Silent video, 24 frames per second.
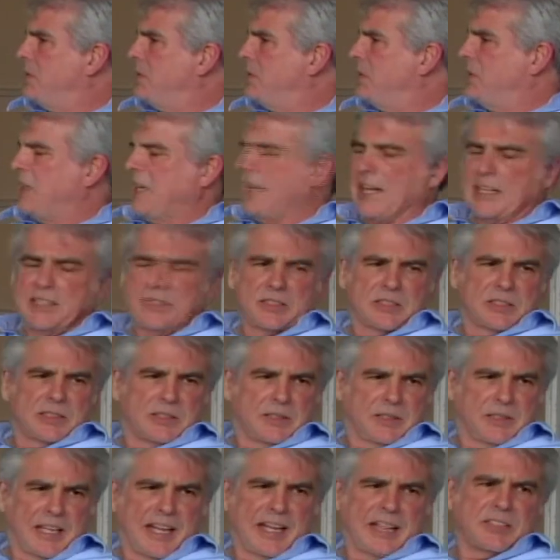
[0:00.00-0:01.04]
that's
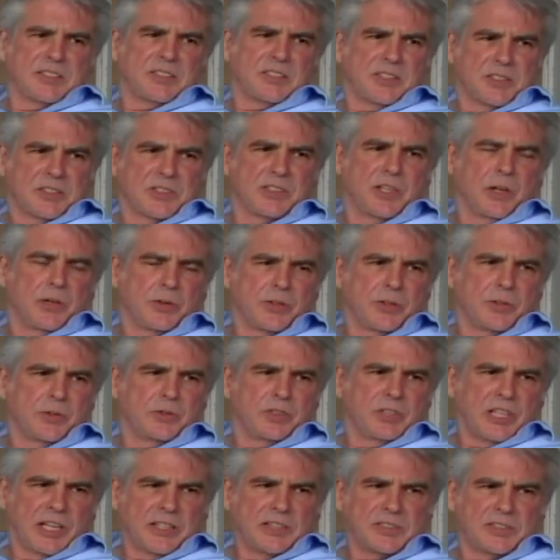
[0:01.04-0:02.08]
the social
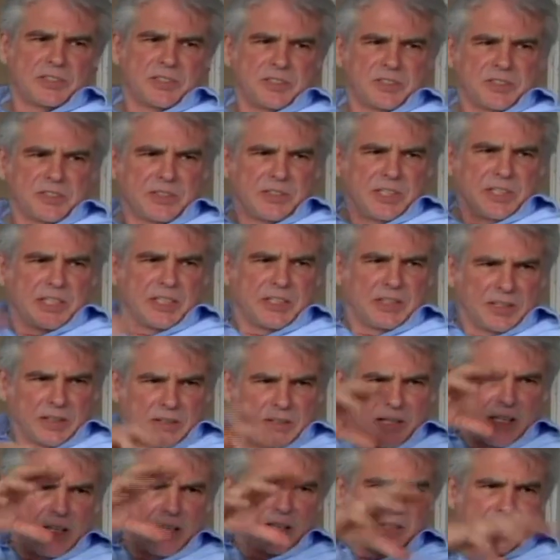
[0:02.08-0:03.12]
justice that
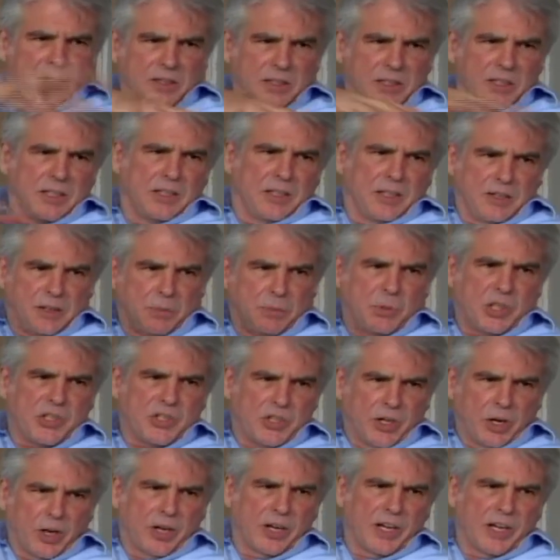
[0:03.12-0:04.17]
the
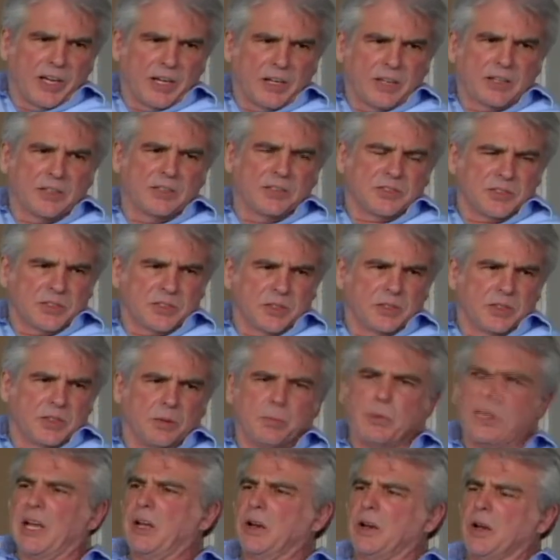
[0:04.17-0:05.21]
majority are concerned
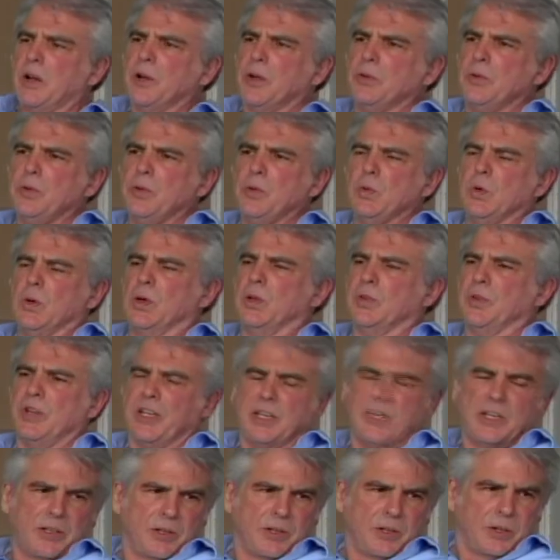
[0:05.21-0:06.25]
about. All you all
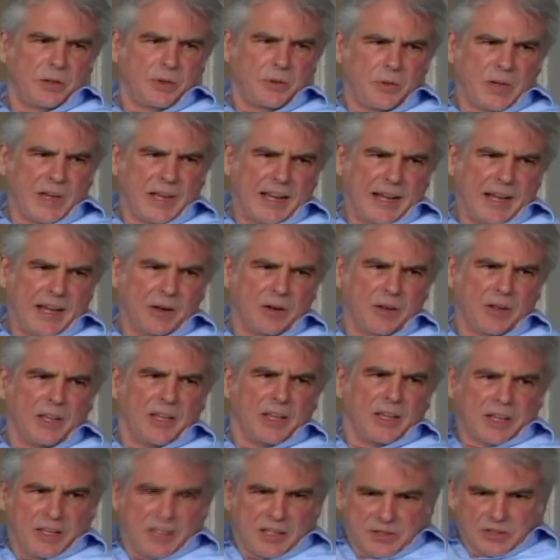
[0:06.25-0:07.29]
need to do now
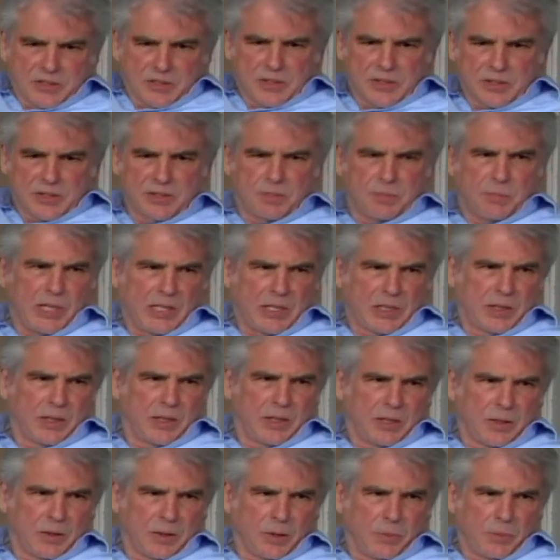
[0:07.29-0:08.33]
is just be
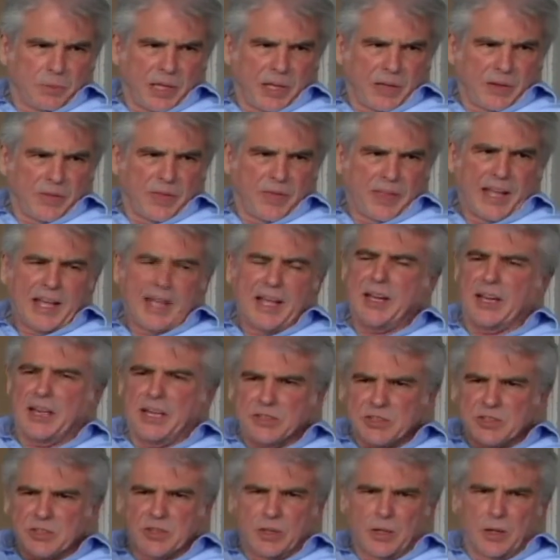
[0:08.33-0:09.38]
clear about that
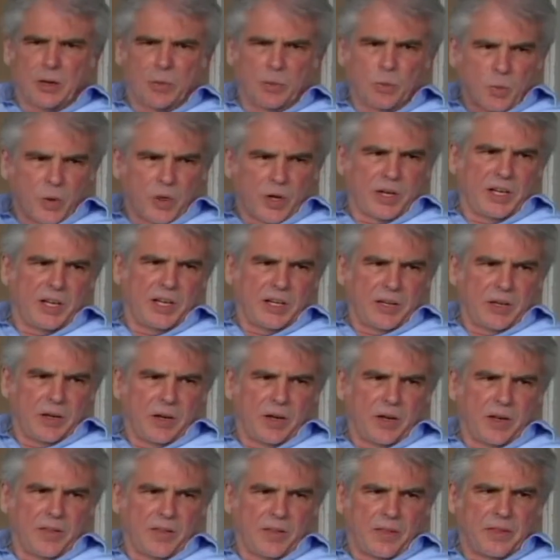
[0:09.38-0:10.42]
and start working
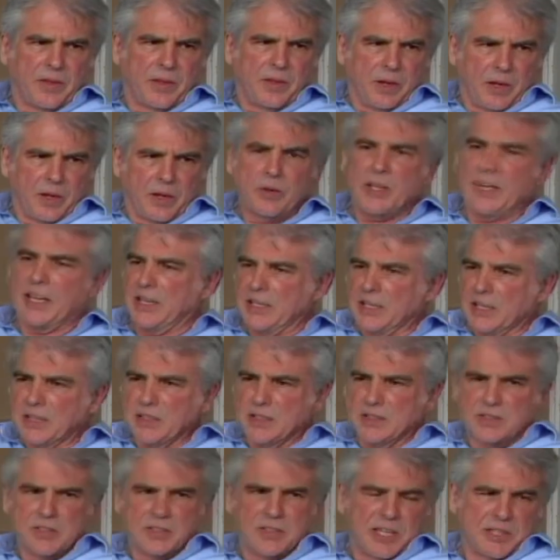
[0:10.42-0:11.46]
on, you know, get a
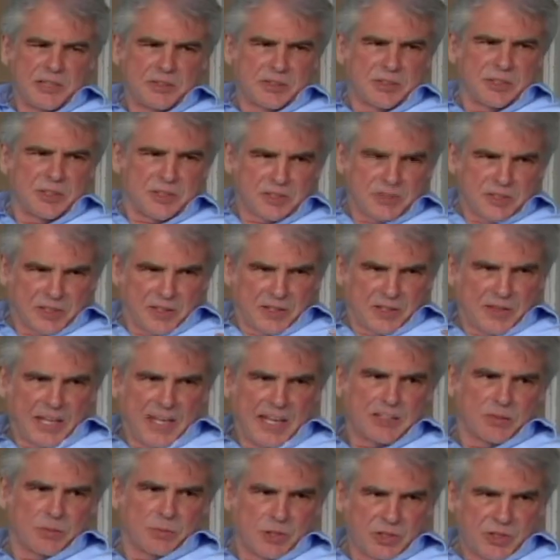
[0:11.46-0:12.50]
consensus that
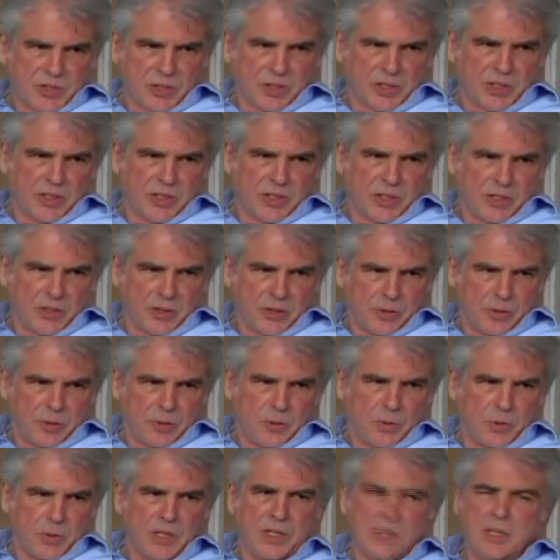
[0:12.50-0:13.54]
that's what you're going to
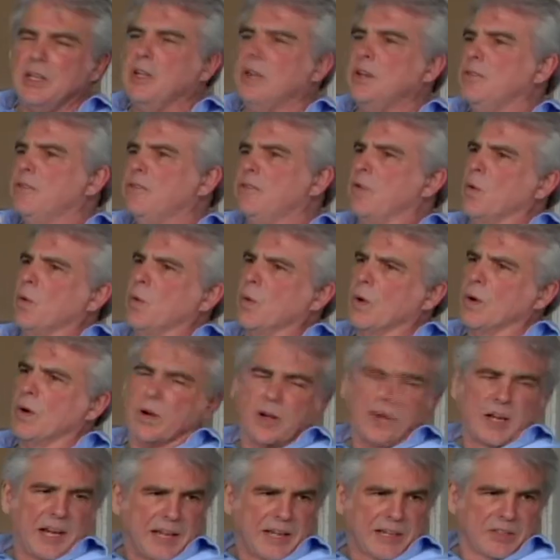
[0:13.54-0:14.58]
do
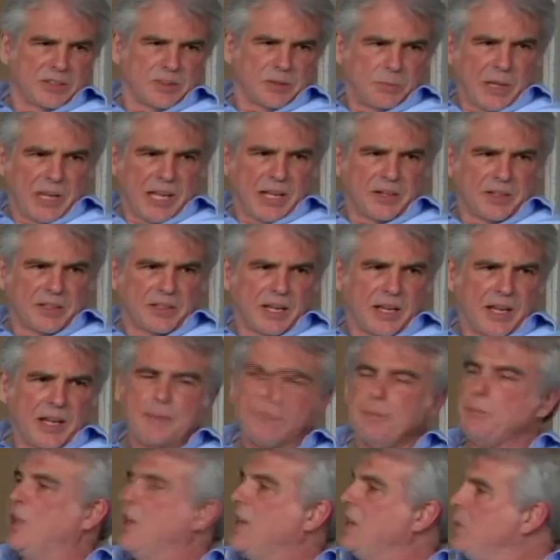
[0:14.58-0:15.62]
for X amount of
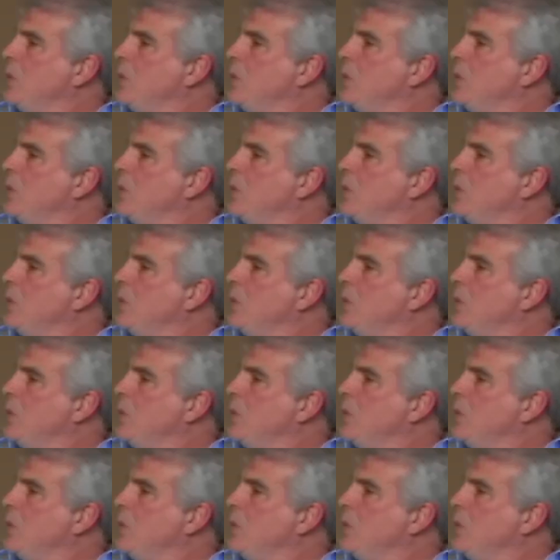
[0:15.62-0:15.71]
time. Then